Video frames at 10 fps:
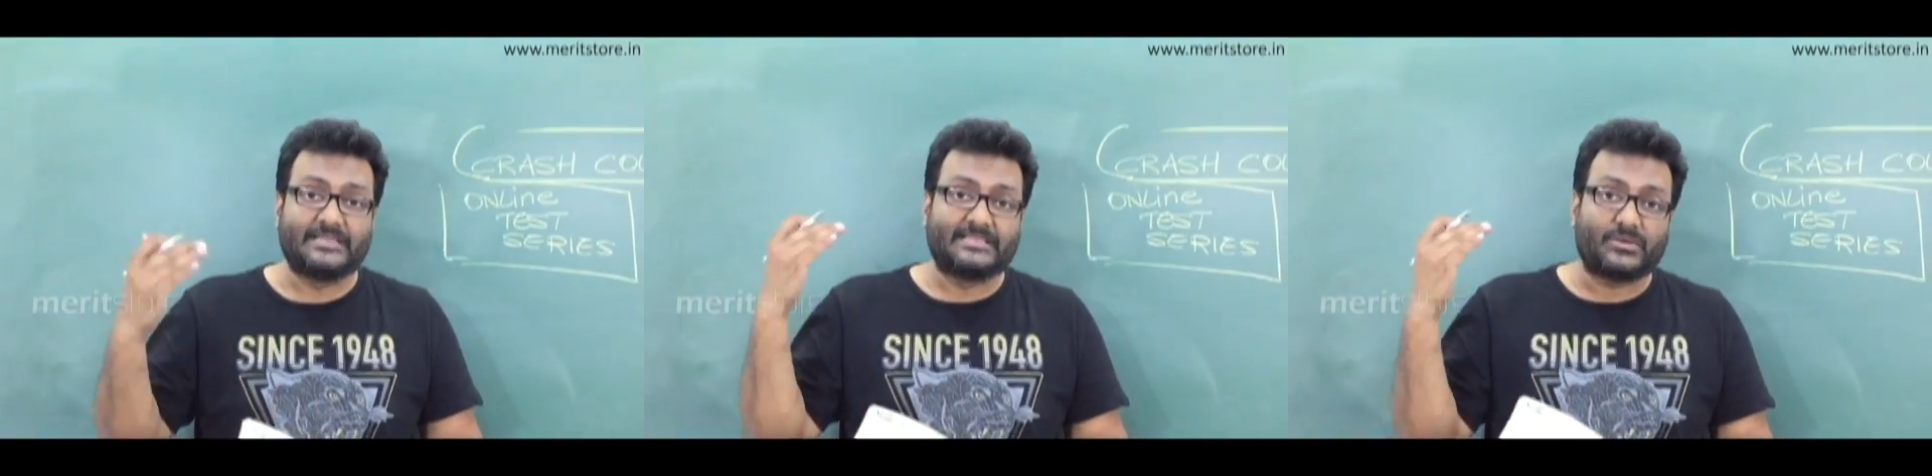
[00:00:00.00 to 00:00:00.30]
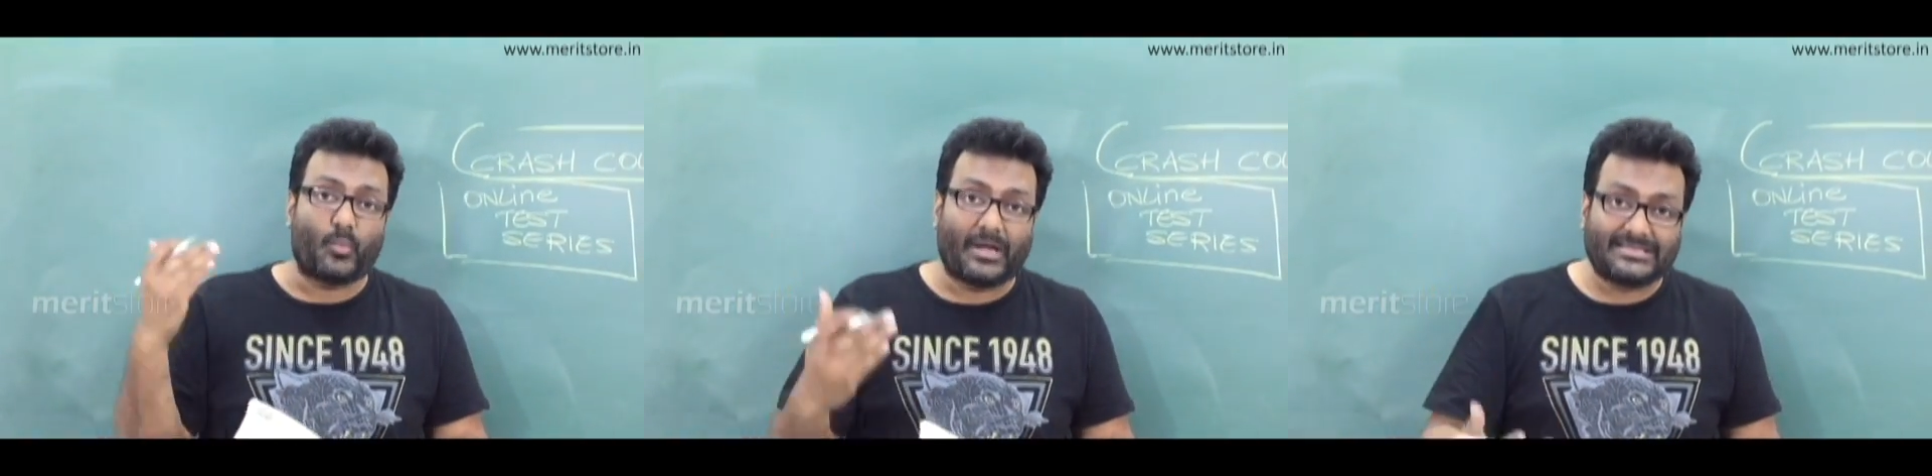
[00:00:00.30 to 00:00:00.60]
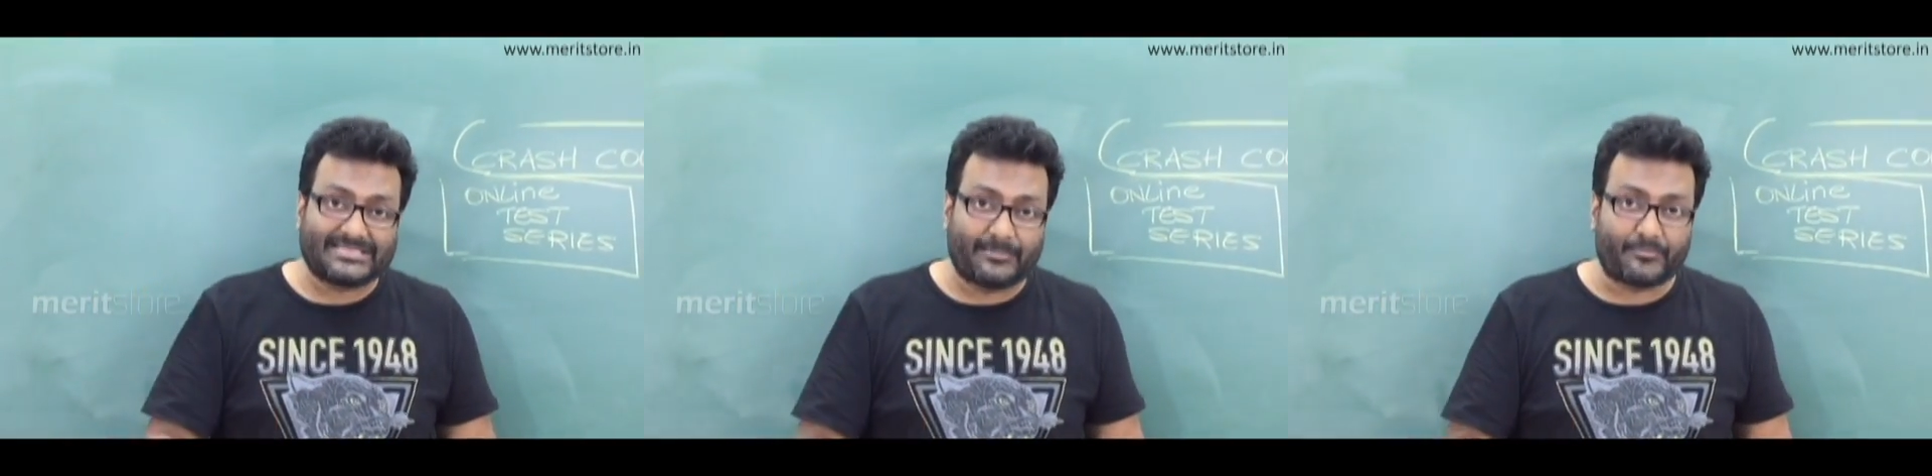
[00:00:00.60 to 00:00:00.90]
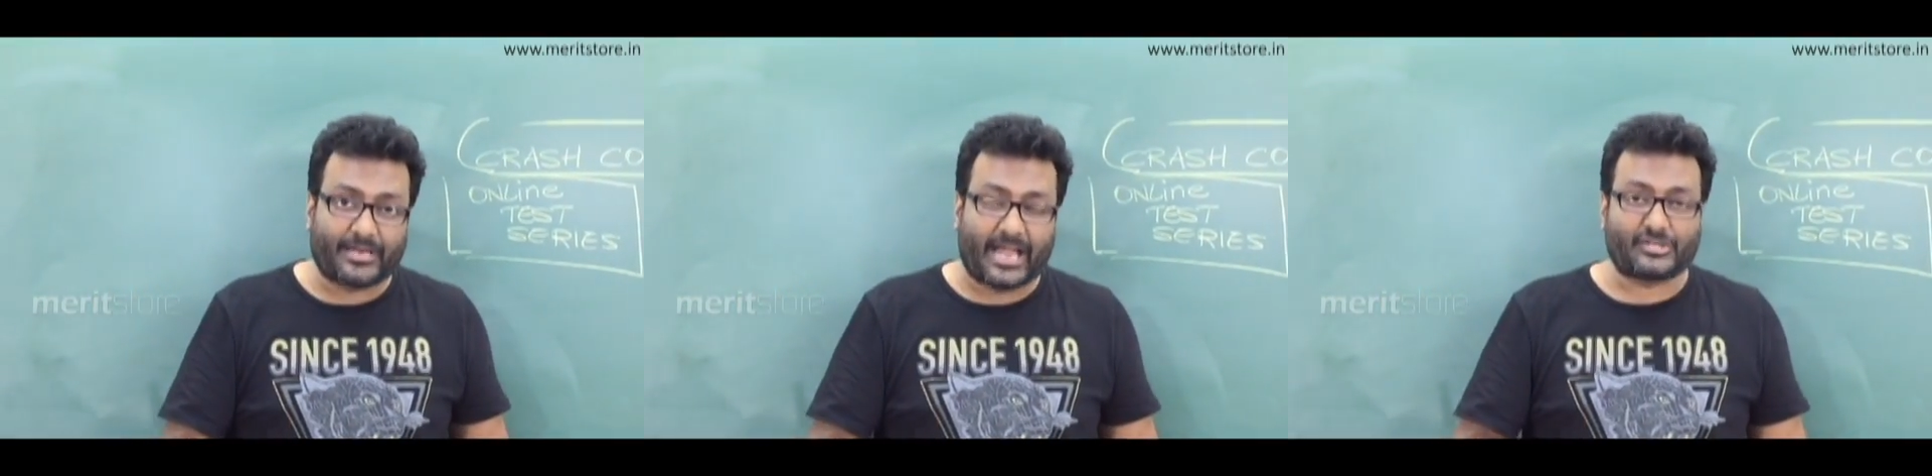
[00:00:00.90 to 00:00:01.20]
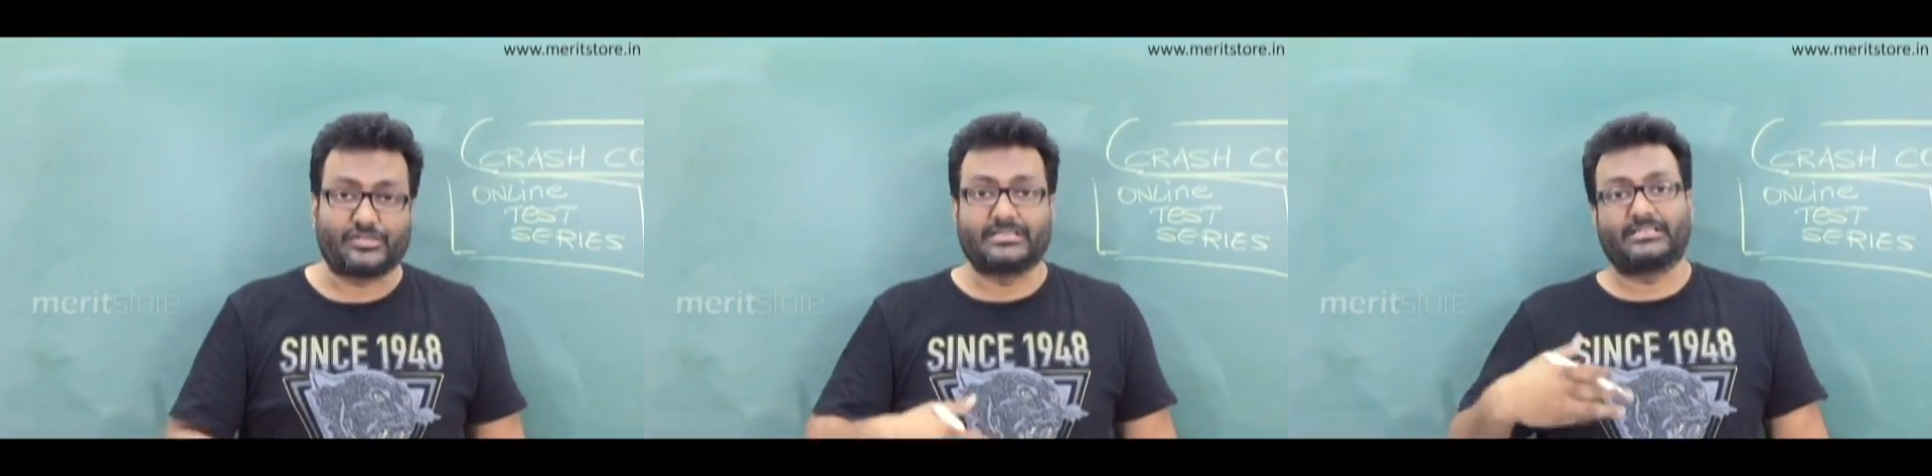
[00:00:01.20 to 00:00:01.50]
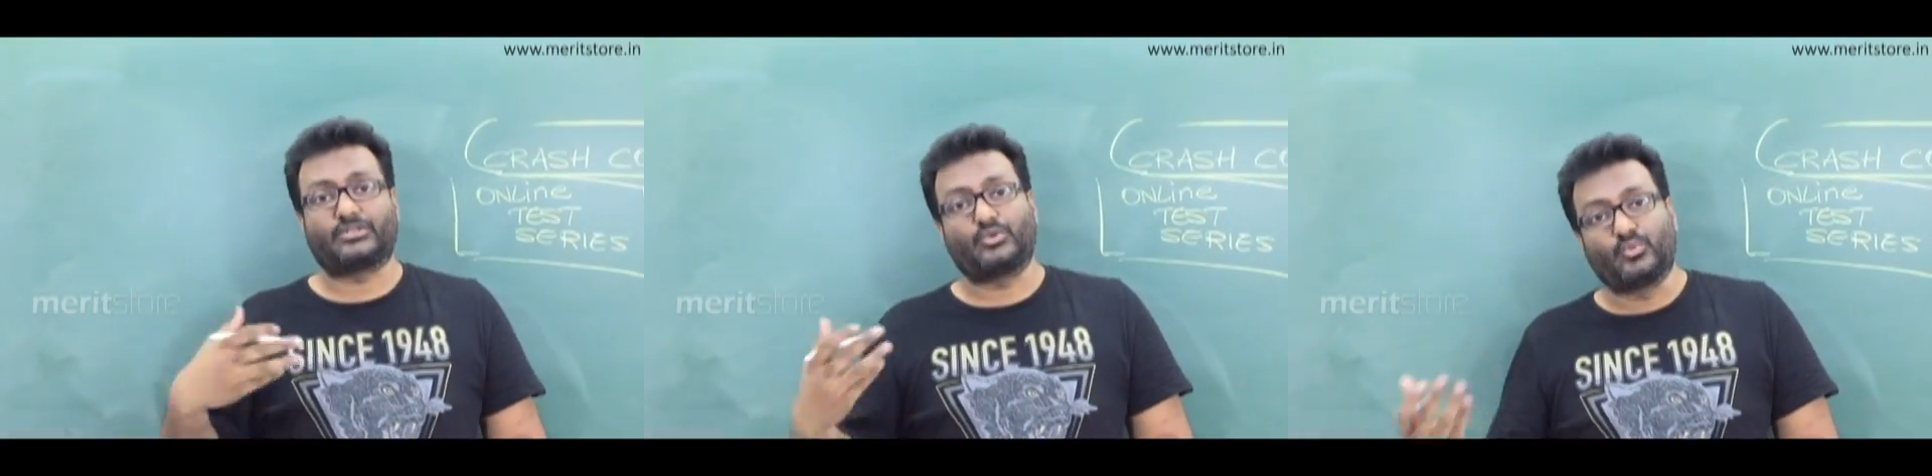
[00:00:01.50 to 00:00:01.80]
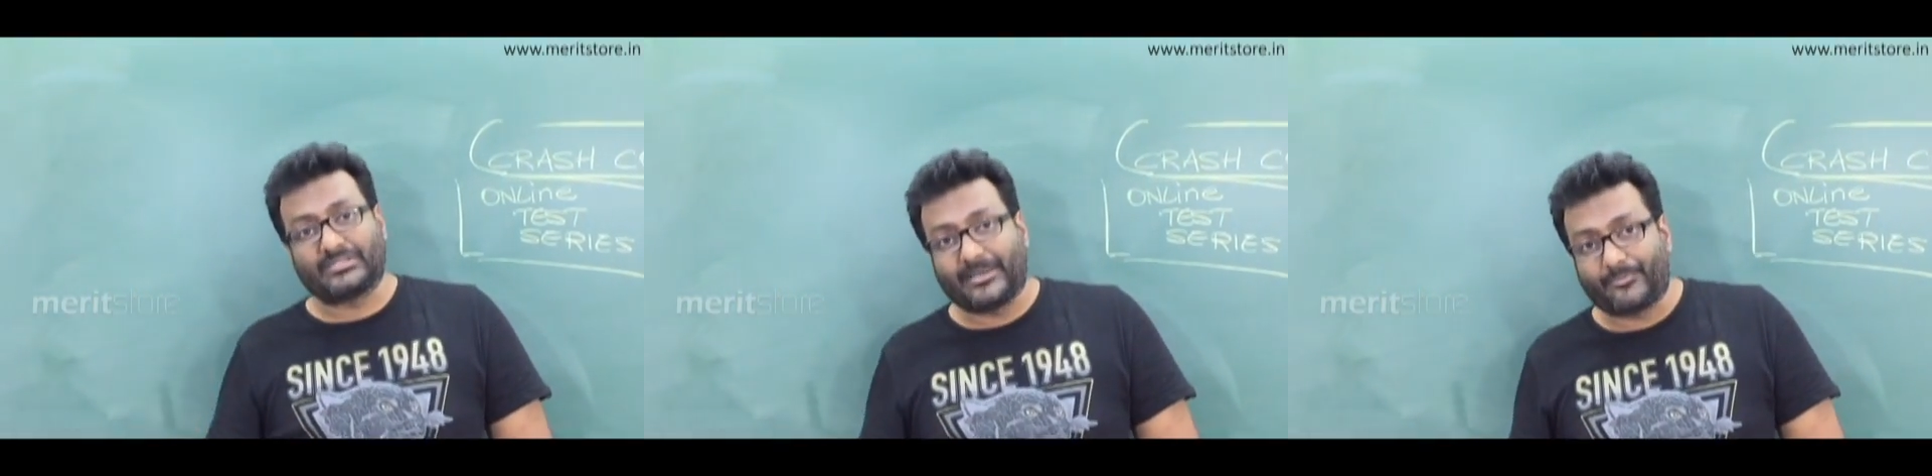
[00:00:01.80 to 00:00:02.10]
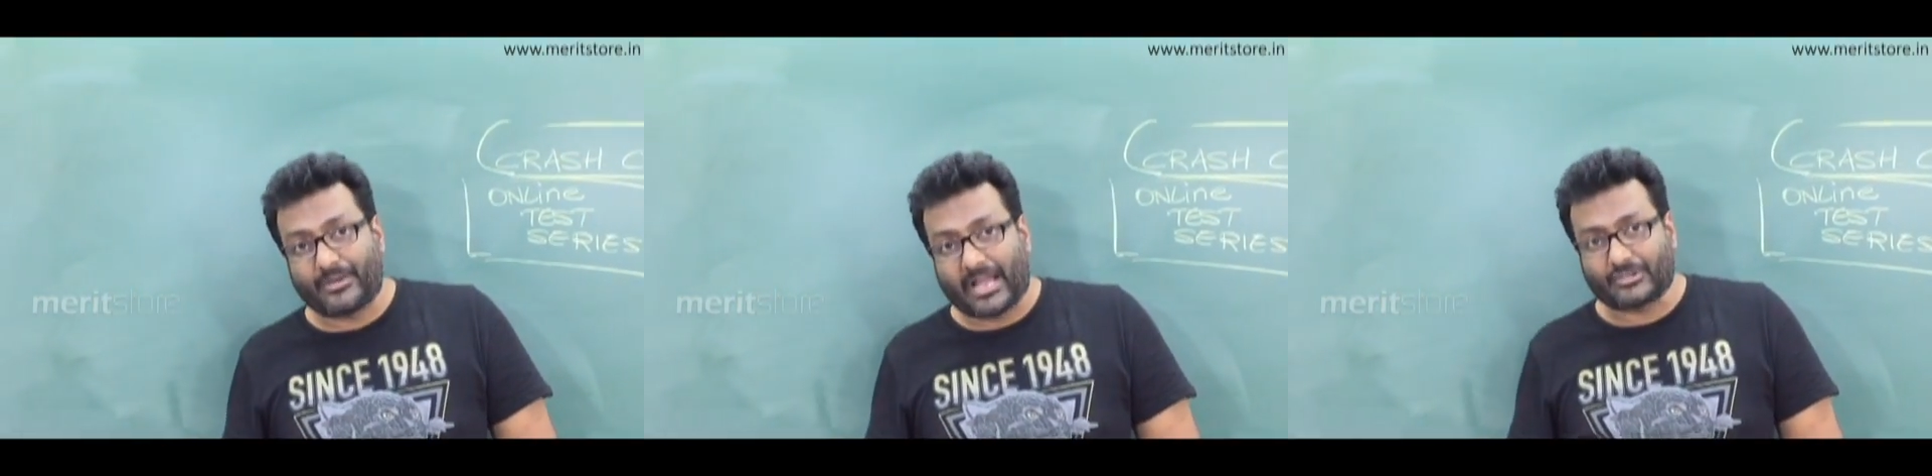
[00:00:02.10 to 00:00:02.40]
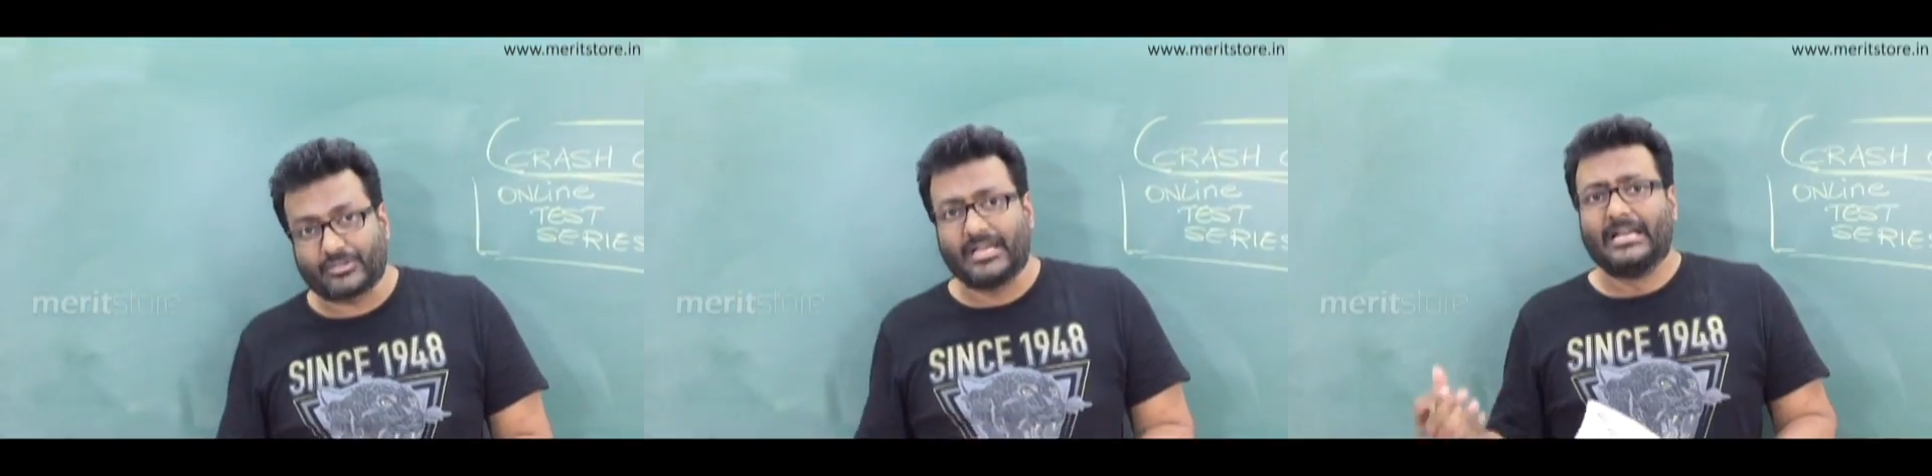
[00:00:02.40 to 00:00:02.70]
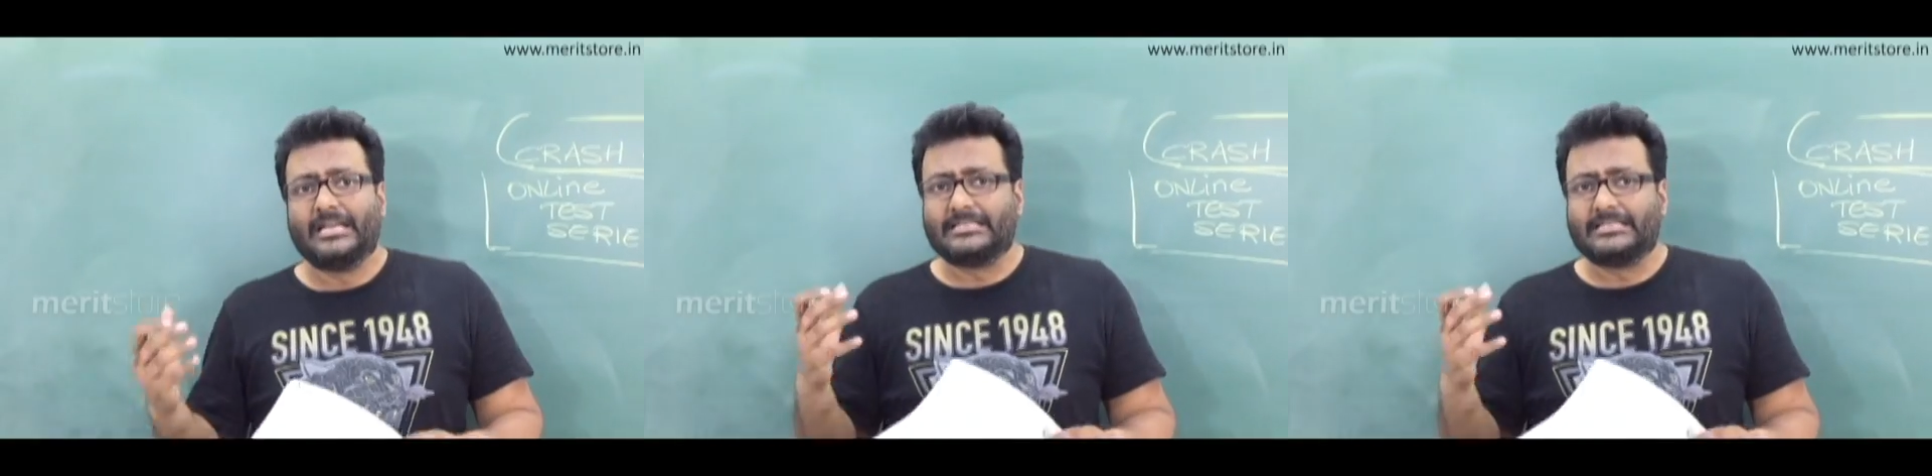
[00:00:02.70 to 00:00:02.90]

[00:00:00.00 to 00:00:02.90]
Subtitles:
is it a one-step reaction, is it a two-step reaction,